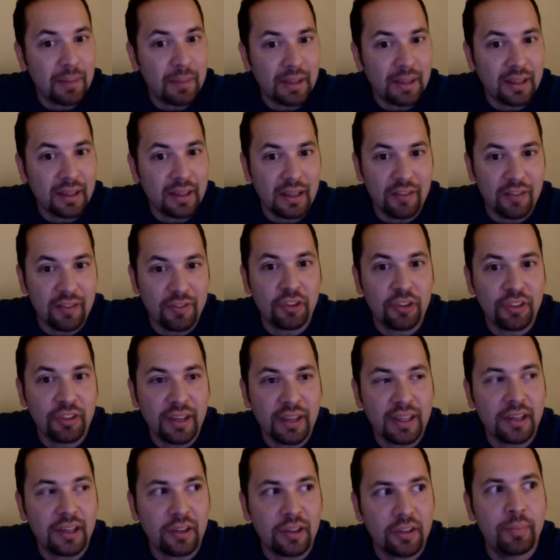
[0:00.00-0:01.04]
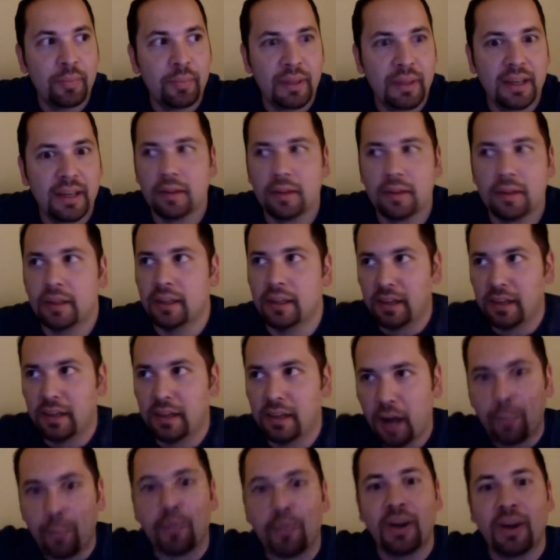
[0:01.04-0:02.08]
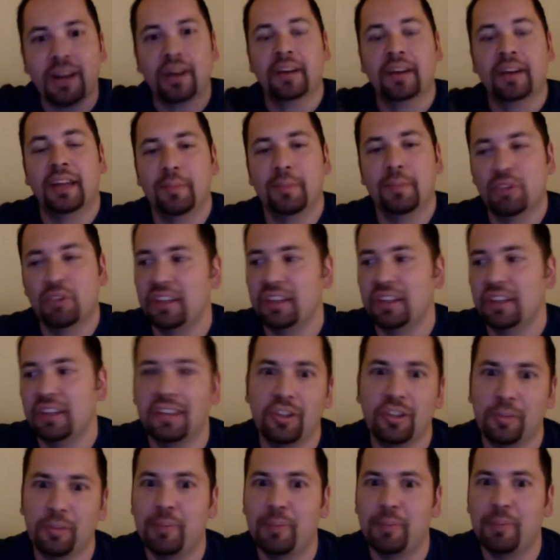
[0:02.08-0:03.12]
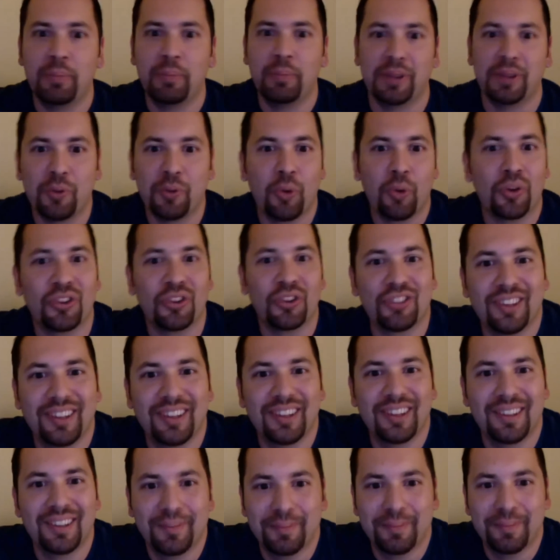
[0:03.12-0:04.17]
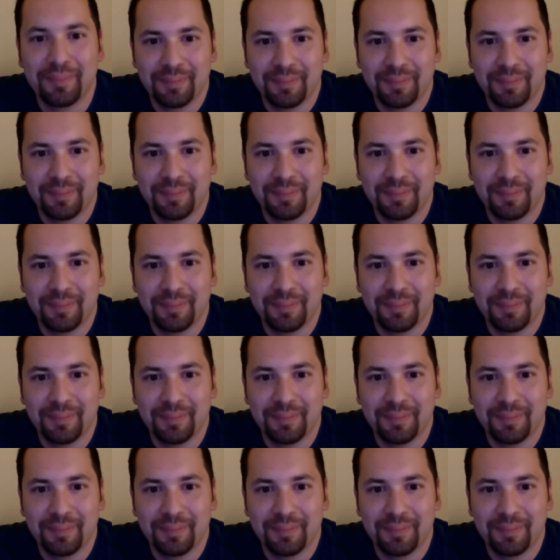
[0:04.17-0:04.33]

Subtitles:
Like it feels like it could have been in an upright arcade machine, and you'd be putting quarters in it.